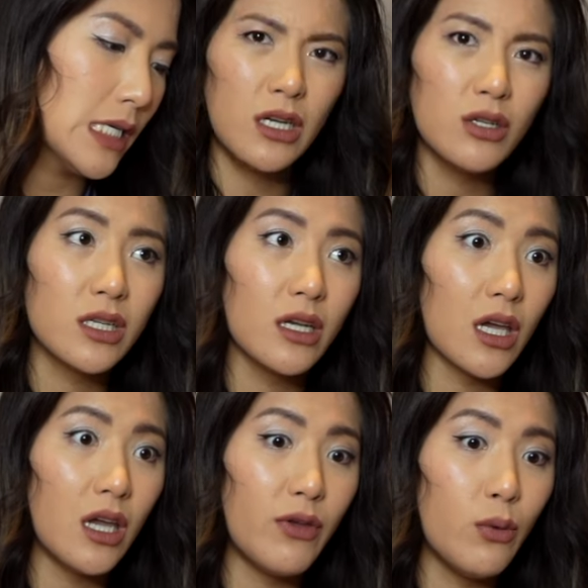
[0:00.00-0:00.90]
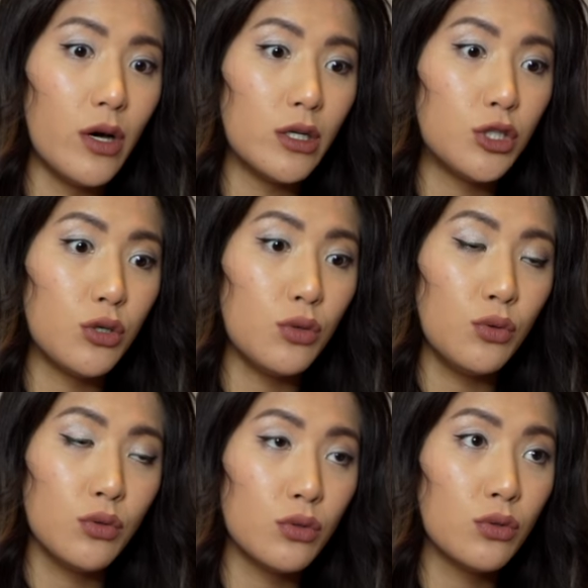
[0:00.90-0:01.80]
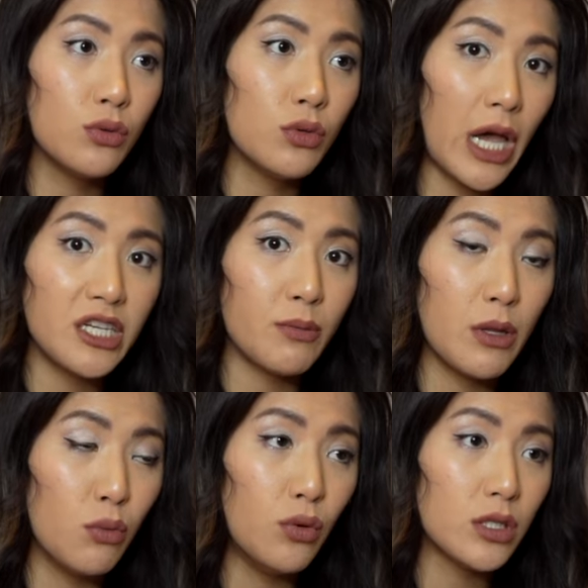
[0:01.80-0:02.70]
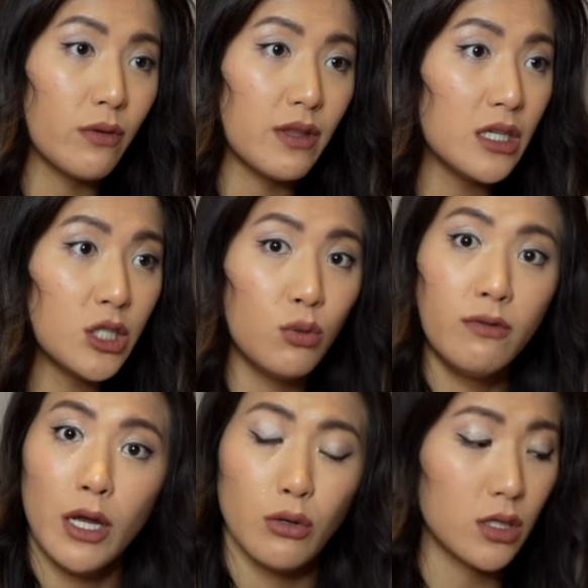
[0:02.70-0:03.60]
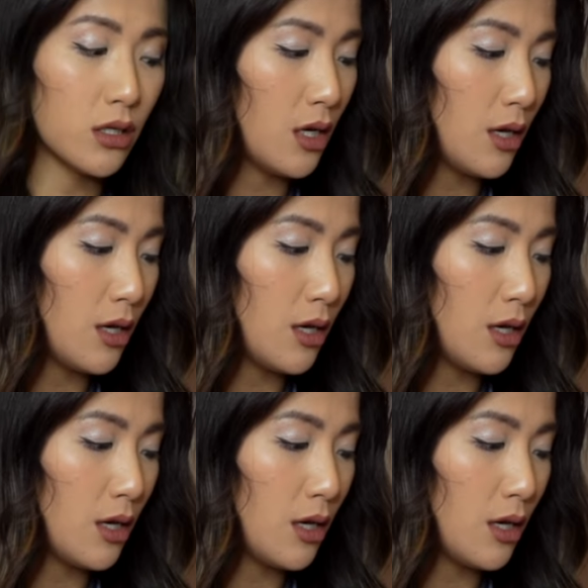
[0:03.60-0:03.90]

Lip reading: Looks like if you were to end up in the water with these, you would float,